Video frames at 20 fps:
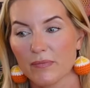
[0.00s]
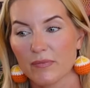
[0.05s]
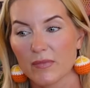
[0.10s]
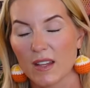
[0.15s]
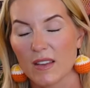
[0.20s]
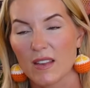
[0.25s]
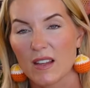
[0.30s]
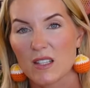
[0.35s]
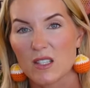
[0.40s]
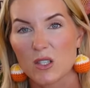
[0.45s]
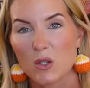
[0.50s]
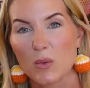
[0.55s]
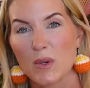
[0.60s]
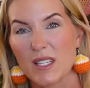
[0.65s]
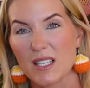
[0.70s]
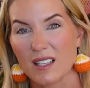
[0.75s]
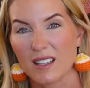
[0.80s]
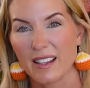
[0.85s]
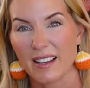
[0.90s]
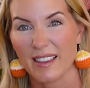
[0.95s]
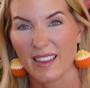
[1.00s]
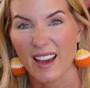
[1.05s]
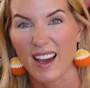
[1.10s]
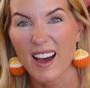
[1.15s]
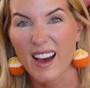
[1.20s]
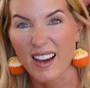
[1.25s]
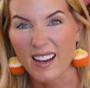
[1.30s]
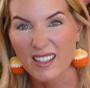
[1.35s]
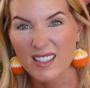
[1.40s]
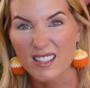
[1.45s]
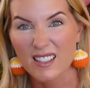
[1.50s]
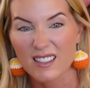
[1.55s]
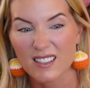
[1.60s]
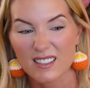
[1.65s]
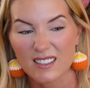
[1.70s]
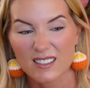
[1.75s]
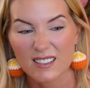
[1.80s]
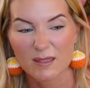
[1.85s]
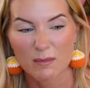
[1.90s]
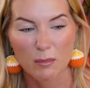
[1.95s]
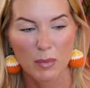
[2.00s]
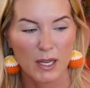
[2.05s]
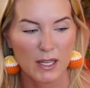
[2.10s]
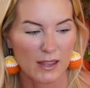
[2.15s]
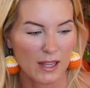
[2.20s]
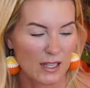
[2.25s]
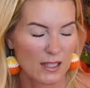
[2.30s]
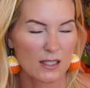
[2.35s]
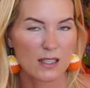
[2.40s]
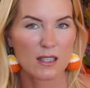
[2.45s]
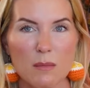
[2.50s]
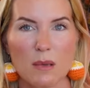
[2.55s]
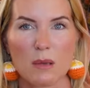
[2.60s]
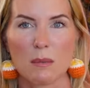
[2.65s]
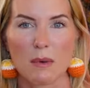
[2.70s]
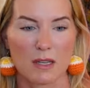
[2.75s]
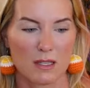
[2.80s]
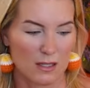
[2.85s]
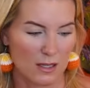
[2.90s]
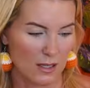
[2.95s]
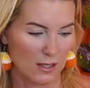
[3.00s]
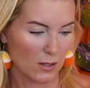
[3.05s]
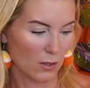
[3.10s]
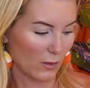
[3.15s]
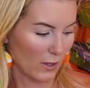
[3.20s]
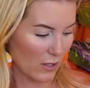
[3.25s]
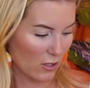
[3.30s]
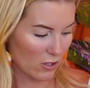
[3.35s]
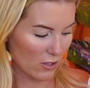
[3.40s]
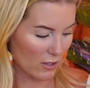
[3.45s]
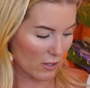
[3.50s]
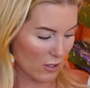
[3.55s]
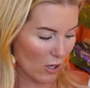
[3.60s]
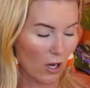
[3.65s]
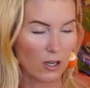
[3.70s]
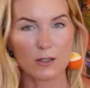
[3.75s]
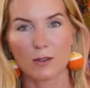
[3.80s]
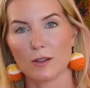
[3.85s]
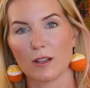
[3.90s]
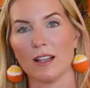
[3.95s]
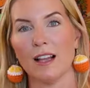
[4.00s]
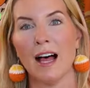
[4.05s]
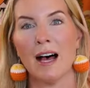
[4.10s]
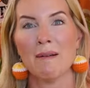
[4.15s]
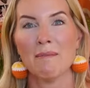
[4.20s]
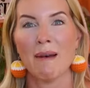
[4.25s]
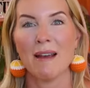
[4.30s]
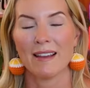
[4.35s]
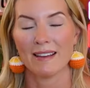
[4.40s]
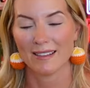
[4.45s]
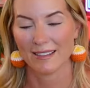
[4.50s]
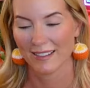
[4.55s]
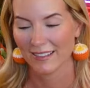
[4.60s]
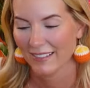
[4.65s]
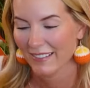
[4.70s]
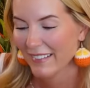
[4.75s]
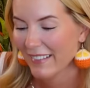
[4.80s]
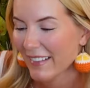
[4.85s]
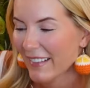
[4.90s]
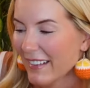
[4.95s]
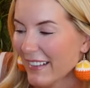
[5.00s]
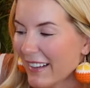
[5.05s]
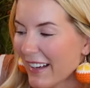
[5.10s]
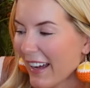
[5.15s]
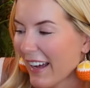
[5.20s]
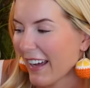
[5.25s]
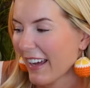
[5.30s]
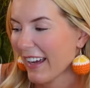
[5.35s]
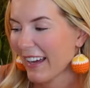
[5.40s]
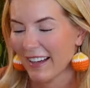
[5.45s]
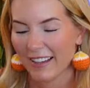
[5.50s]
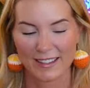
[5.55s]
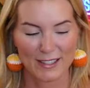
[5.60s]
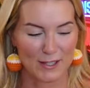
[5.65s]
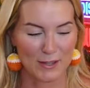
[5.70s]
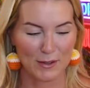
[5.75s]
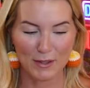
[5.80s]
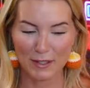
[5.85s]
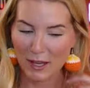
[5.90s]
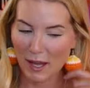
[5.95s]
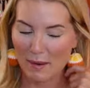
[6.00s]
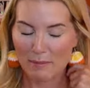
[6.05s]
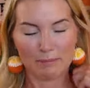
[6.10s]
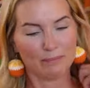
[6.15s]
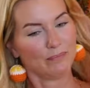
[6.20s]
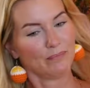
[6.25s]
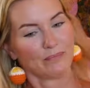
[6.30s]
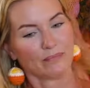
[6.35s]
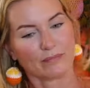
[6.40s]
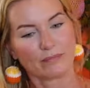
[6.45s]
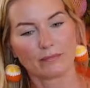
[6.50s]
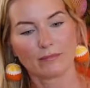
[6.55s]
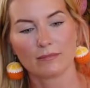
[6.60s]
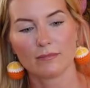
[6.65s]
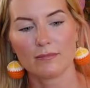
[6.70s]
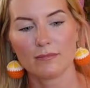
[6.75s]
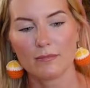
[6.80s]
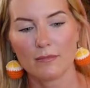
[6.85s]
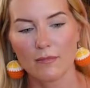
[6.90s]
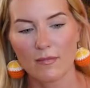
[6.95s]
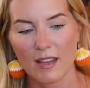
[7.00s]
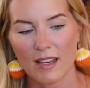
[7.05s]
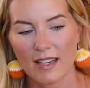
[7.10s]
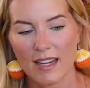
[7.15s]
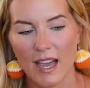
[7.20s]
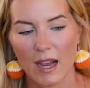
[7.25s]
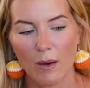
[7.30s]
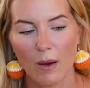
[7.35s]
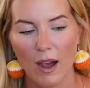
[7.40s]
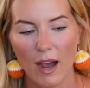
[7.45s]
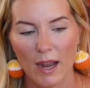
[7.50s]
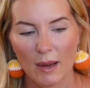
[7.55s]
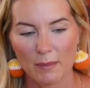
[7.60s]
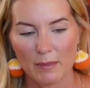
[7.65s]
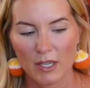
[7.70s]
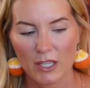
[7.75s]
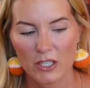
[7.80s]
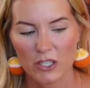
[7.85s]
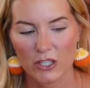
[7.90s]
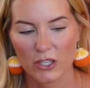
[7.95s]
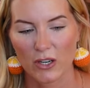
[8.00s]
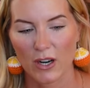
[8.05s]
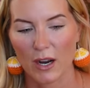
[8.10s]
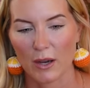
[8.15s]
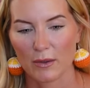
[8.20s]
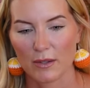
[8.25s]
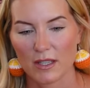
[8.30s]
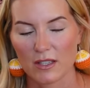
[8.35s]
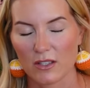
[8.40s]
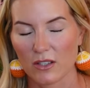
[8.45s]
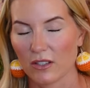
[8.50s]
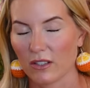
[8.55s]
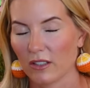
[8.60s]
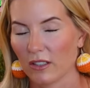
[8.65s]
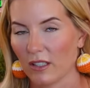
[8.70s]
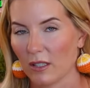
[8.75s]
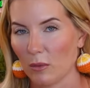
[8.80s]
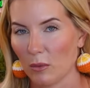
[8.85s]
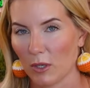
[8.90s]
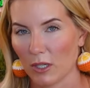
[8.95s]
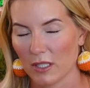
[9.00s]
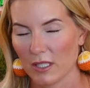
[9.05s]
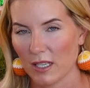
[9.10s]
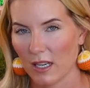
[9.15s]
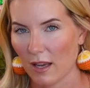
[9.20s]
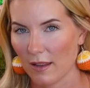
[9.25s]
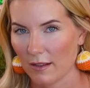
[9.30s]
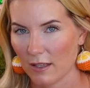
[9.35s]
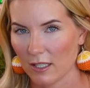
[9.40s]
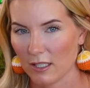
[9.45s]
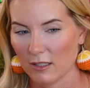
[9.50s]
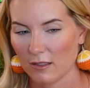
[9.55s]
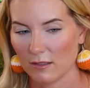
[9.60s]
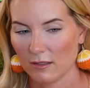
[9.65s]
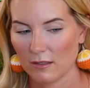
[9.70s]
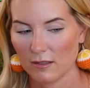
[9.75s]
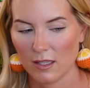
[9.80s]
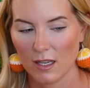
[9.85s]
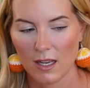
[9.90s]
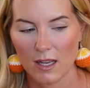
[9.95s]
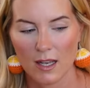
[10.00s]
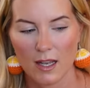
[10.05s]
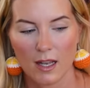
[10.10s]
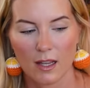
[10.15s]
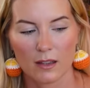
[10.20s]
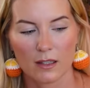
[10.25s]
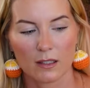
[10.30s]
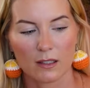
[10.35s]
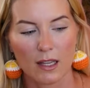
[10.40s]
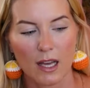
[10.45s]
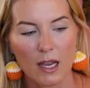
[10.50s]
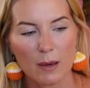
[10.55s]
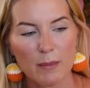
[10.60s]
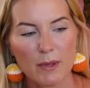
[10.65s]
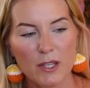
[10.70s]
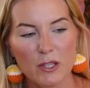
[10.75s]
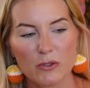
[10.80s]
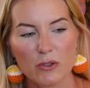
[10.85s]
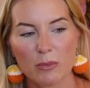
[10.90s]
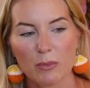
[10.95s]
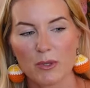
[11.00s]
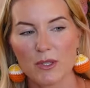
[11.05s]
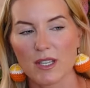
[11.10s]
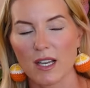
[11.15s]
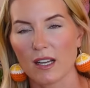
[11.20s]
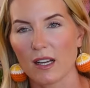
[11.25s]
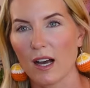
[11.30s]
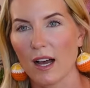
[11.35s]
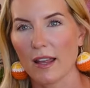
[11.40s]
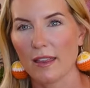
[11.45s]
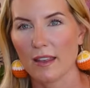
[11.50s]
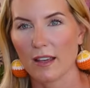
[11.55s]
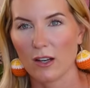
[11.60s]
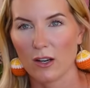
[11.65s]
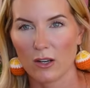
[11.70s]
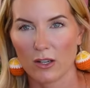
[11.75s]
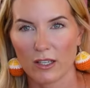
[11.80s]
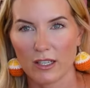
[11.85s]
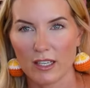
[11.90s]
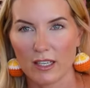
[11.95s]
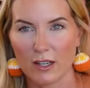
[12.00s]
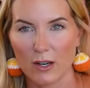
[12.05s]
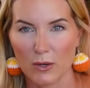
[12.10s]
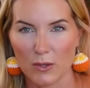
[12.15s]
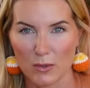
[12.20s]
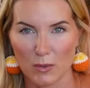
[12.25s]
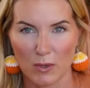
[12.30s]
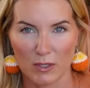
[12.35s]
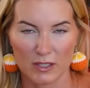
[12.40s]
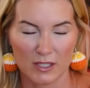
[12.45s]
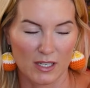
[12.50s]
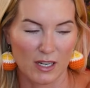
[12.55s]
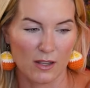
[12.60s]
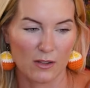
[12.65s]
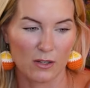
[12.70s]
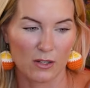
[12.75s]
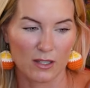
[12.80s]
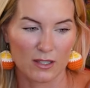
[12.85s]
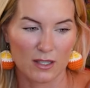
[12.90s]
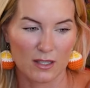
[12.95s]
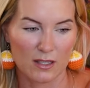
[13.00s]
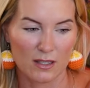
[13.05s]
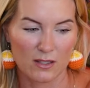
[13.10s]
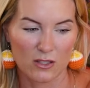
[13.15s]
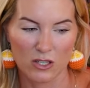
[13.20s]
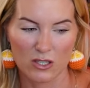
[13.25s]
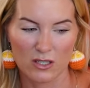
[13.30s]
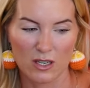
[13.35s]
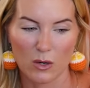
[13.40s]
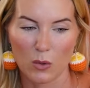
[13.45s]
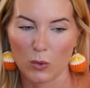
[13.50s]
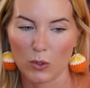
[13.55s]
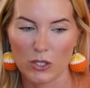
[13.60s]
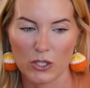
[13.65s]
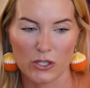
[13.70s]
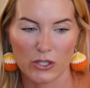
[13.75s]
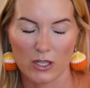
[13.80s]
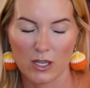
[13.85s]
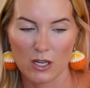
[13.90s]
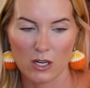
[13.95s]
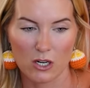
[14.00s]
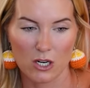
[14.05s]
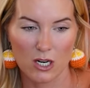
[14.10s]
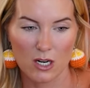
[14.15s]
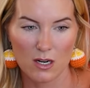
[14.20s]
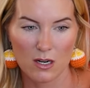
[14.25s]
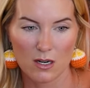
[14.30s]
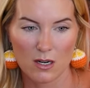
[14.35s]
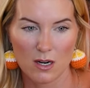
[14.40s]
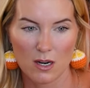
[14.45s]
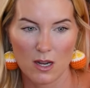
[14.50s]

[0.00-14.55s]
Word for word: and then squeeze it like that, but that's be messy. So let's just not do the lemon and do the lime. Now I'm not sure how these are going to work together. The lime and the triple sec, I think already goes well together because this is just an orange liqueur.